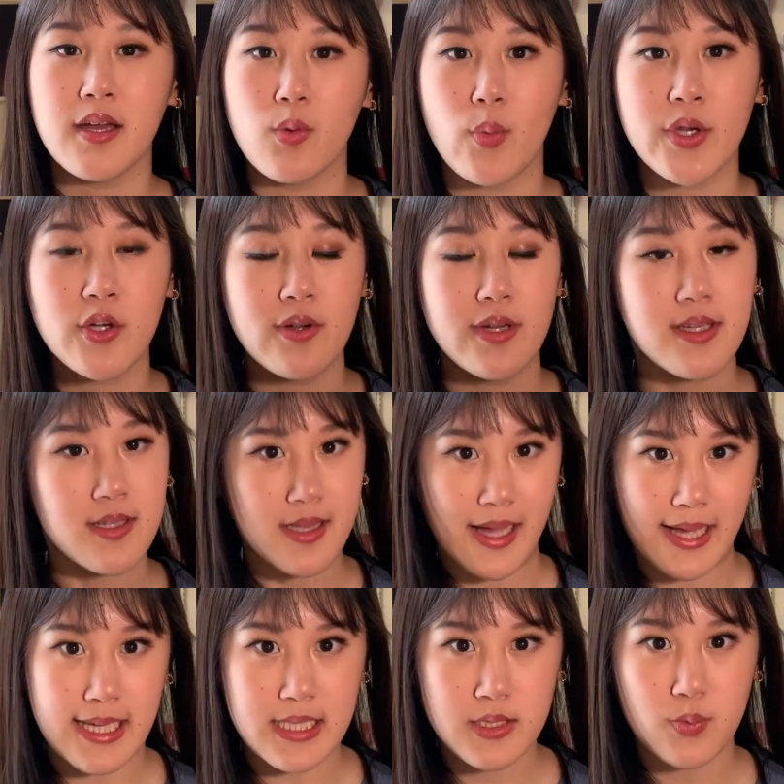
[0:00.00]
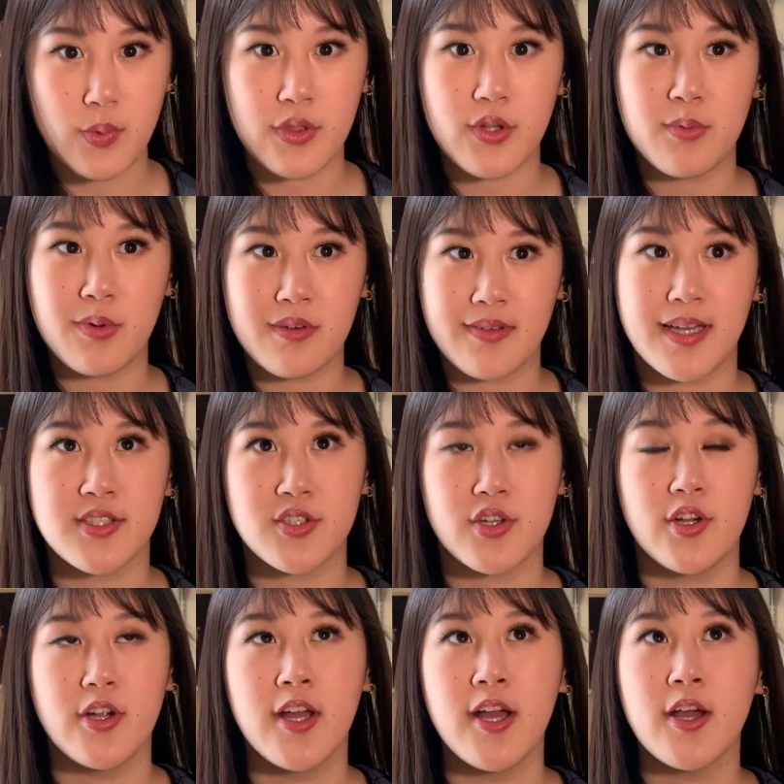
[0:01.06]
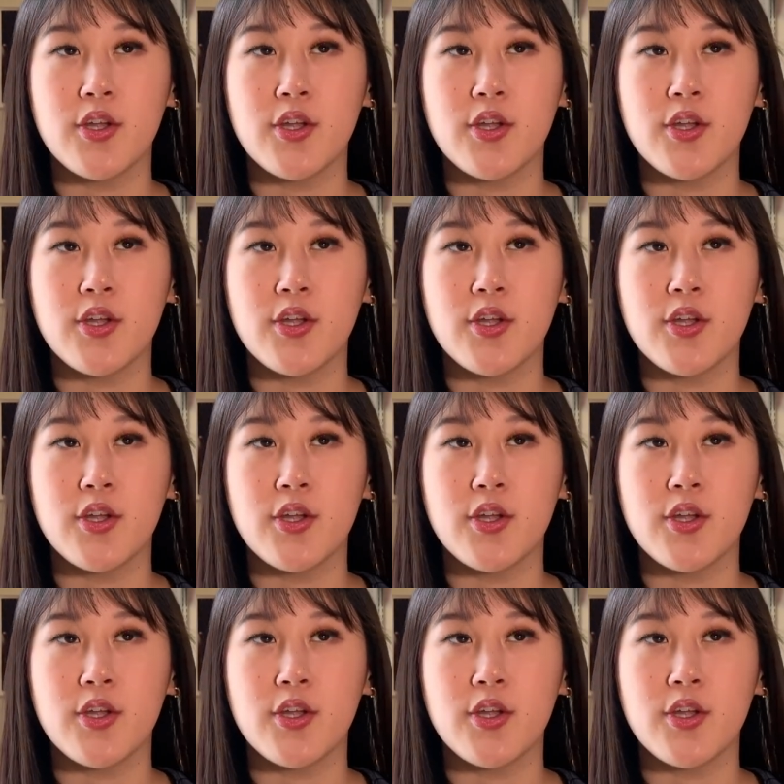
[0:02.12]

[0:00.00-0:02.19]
when you're in class with your professor,